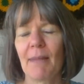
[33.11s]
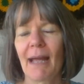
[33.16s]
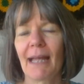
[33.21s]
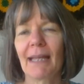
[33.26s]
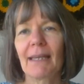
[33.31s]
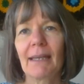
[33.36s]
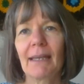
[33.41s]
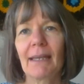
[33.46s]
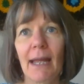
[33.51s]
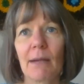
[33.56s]
My
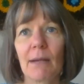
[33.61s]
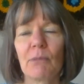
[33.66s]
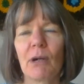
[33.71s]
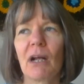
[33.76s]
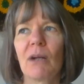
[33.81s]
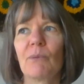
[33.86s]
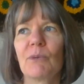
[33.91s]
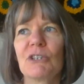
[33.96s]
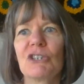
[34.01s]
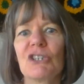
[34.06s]

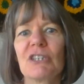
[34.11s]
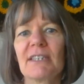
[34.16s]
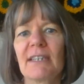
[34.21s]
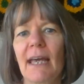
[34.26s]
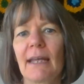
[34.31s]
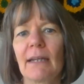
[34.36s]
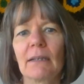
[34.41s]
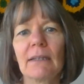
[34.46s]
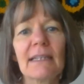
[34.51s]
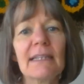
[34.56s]
camera, which is
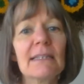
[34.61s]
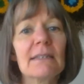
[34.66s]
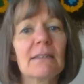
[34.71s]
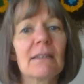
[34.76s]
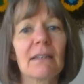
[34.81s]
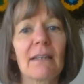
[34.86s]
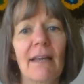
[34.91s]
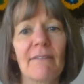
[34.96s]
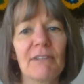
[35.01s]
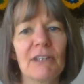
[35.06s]
at least
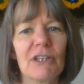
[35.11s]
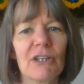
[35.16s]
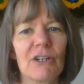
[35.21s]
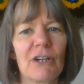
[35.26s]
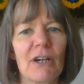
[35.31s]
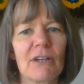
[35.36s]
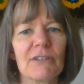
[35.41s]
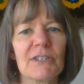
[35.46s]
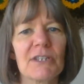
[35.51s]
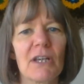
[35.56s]
11
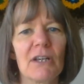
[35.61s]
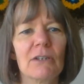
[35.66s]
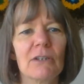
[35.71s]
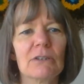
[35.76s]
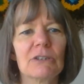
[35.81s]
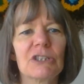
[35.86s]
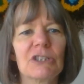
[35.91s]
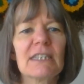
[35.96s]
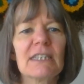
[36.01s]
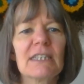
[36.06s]
years
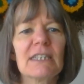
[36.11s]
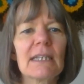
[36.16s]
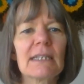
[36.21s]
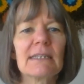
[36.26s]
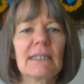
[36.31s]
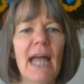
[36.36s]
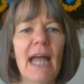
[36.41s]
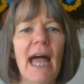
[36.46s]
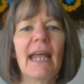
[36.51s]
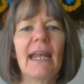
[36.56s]
old, just
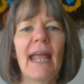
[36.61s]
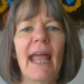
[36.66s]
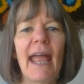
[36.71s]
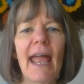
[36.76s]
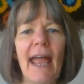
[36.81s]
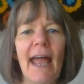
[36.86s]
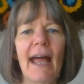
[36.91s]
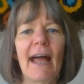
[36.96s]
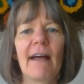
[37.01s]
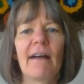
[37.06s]
does not
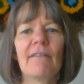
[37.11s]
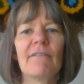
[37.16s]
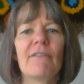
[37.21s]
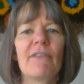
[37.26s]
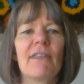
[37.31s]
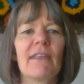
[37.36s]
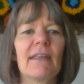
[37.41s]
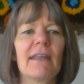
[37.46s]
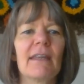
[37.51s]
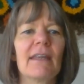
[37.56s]

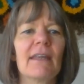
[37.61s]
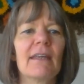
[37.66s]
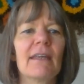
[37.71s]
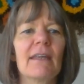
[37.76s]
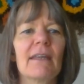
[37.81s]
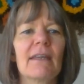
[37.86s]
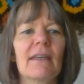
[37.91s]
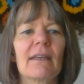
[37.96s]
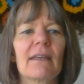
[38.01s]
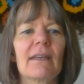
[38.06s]
have
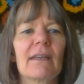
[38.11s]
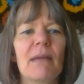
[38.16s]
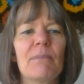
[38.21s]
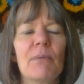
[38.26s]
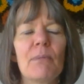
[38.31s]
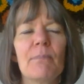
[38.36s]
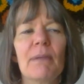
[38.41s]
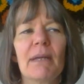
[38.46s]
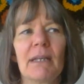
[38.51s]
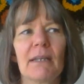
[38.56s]
the
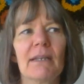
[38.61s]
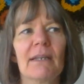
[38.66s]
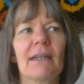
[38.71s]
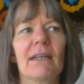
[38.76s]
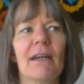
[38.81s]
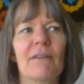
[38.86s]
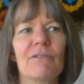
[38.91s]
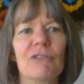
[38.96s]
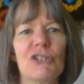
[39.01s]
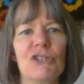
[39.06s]

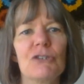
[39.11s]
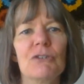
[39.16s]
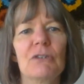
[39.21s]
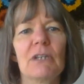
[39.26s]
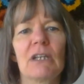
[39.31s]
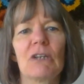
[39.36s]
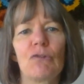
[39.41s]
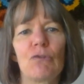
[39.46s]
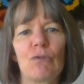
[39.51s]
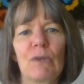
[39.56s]
capability of
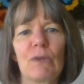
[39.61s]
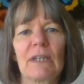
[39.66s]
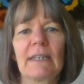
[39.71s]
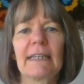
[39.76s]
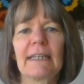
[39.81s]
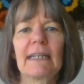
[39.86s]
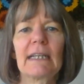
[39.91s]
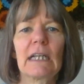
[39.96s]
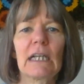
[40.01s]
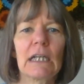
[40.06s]
shooting
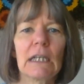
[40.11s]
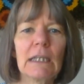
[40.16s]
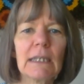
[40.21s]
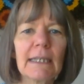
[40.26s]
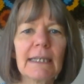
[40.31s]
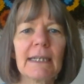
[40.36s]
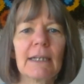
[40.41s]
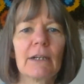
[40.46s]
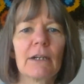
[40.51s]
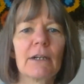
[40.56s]
really
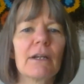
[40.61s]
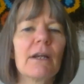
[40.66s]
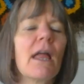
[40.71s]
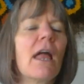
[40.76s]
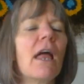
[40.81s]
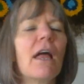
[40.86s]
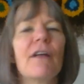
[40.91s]
clear